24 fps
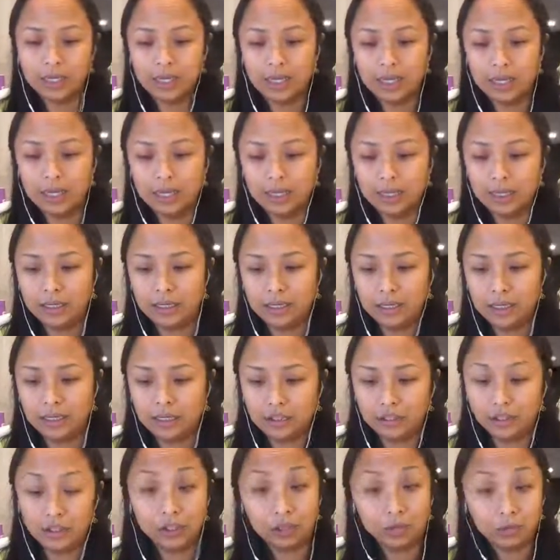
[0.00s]
I
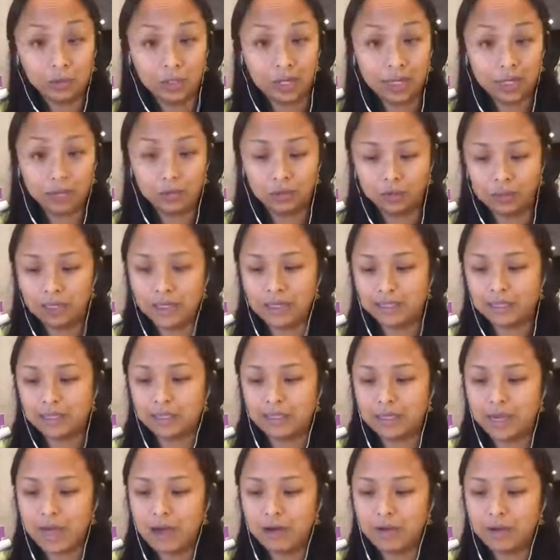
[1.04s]
sure would like to
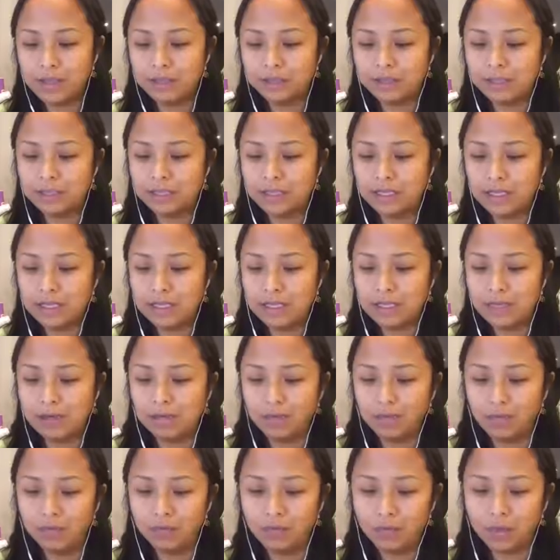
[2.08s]
test it out and see
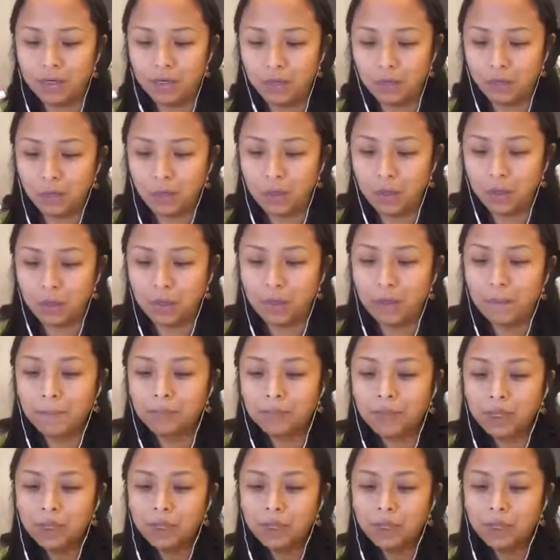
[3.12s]
if it really works.